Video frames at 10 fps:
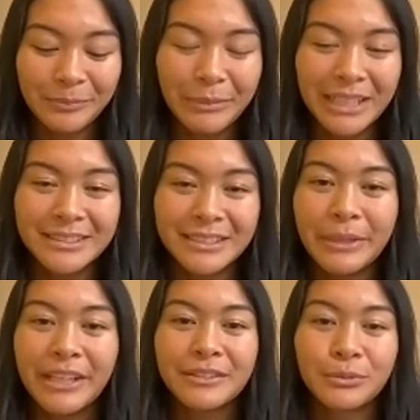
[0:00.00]
My
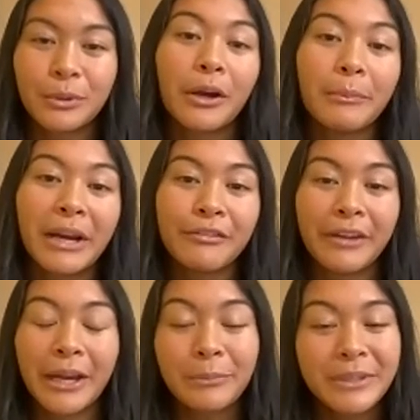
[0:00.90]
teammates were my
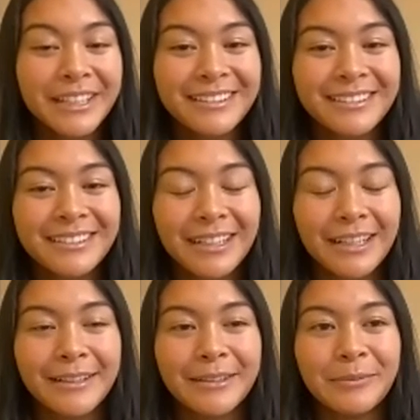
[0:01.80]
family,
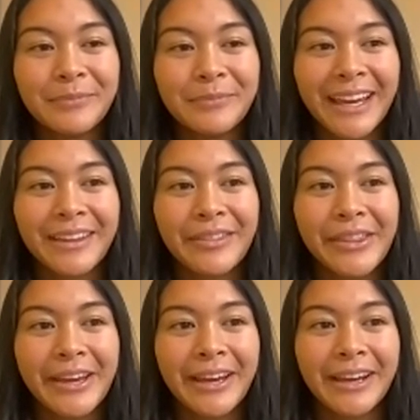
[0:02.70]
and
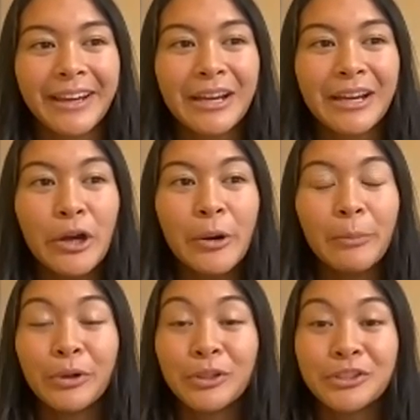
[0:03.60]
they
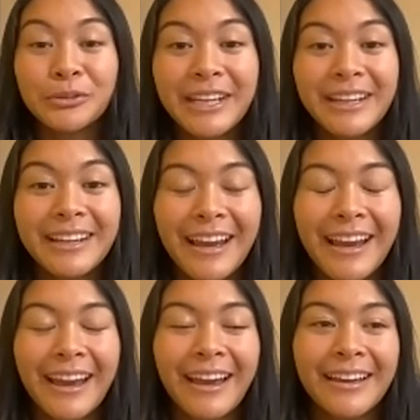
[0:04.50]
pushed me,
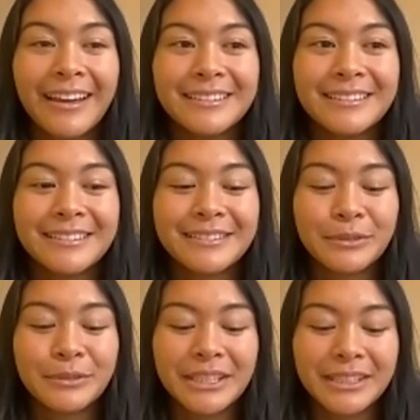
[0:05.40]
and
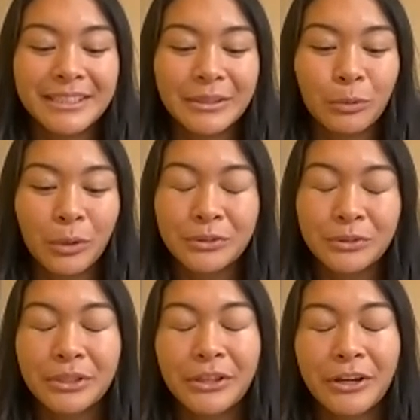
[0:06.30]
we worked
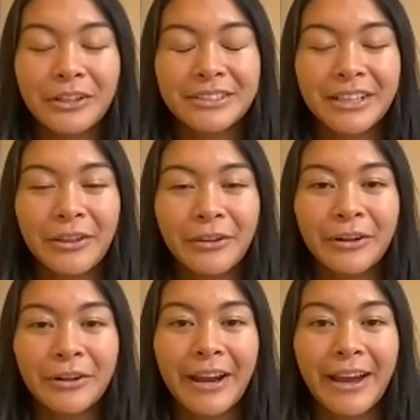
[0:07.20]
really hard
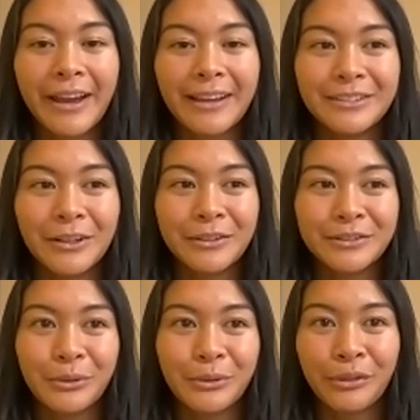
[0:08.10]
together and
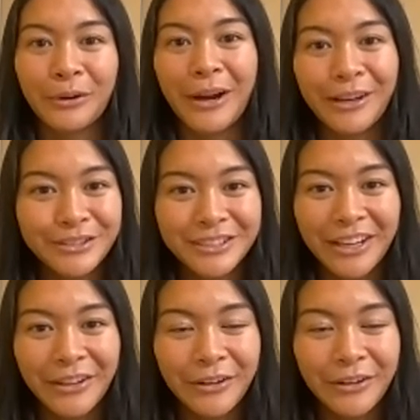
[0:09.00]
also thrived
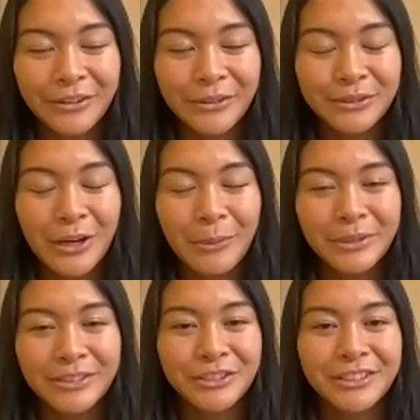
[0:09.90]
together at those
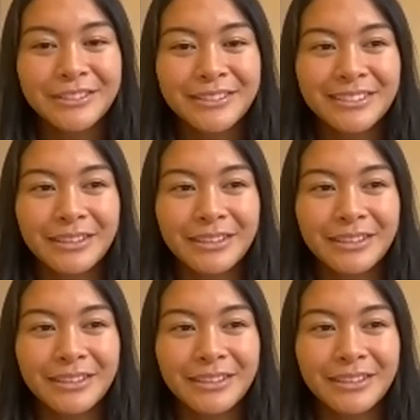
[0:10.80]
competitions.